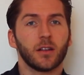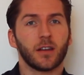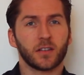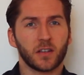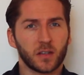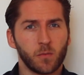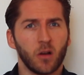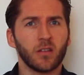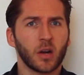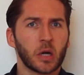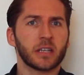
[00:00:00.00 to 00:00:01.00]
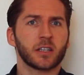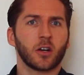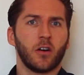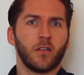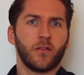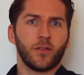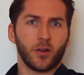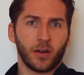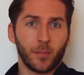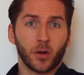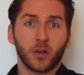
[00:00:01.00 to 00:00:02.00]
there's a smaller risk of
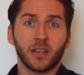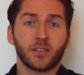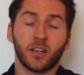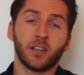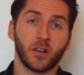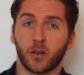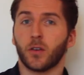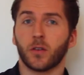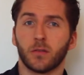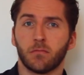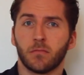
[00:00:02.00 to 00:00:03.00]
your employees cheating on you.